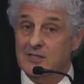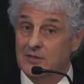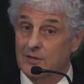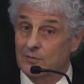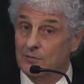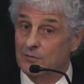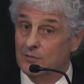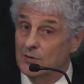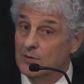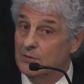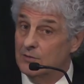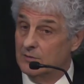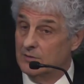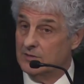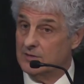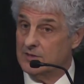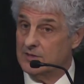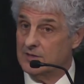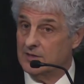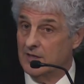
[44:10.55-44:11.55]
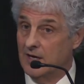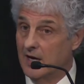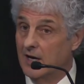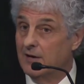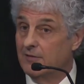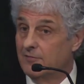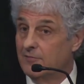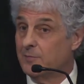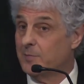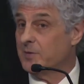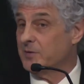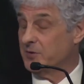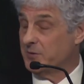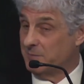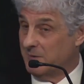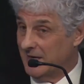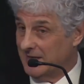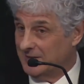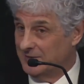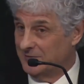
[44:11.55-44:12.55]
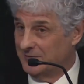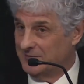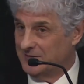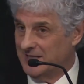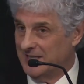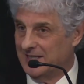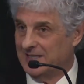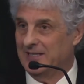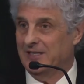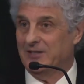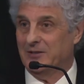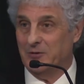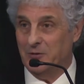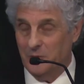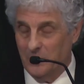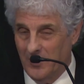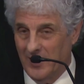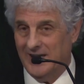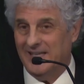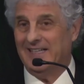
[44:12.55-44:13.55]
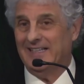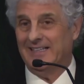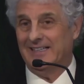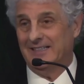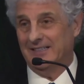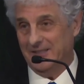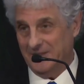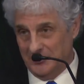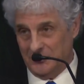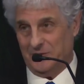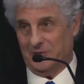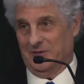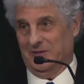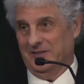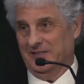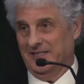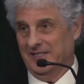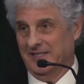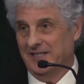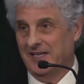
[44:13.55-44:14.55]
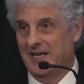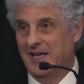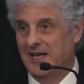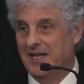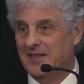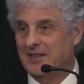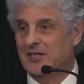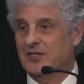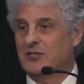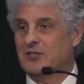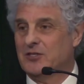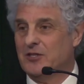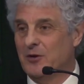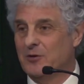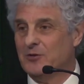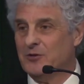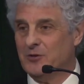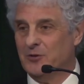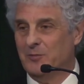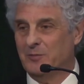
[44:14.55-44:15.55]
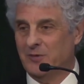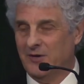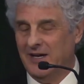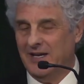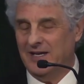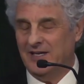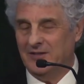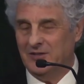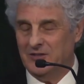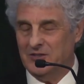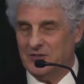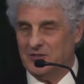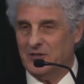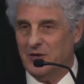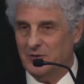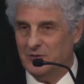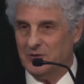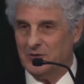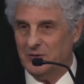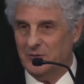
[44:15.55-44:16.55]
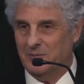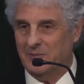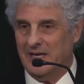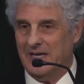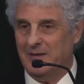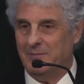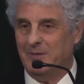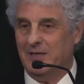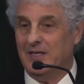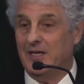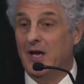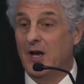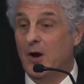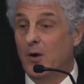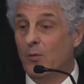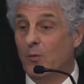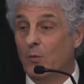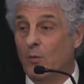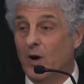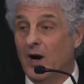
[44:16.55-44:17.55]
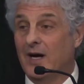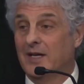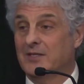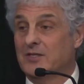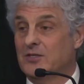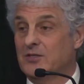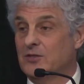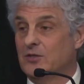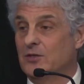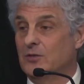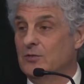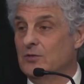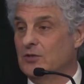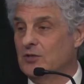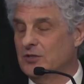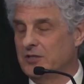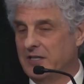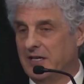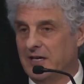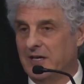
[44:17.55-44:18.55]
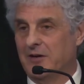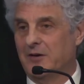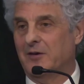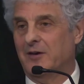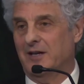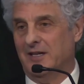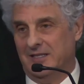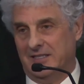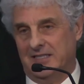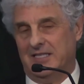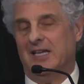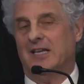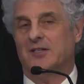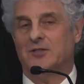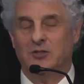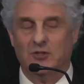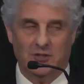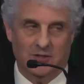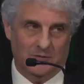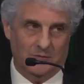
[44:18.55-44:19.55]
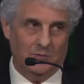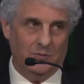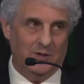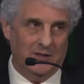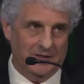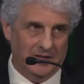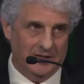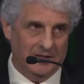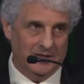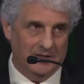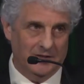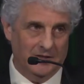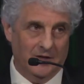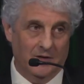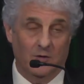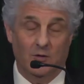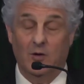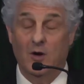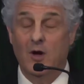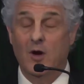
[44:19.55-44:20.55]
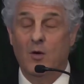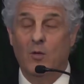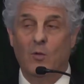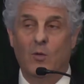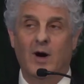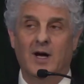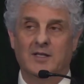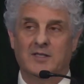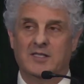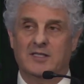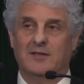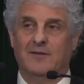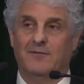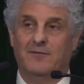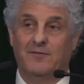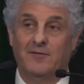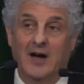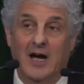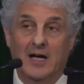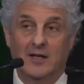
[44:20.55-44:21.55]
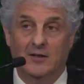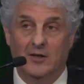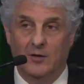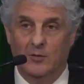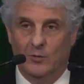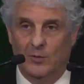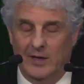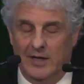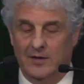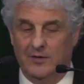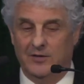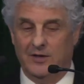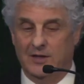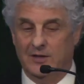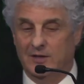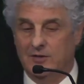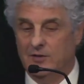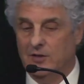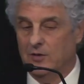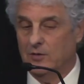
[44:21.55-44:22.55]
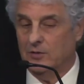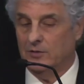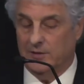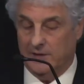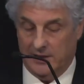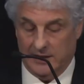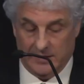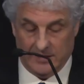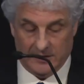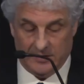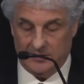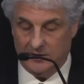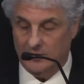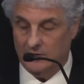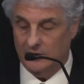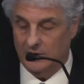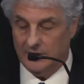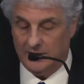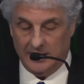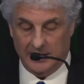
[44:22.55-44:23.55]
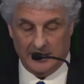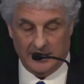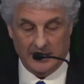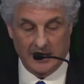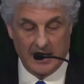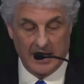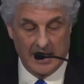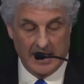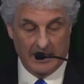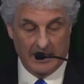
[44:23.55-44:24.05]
is the roots of perspective taking, quite literally. The social brain, the social baby, wants to share attention with an adult, wants to follow where the adult is looking.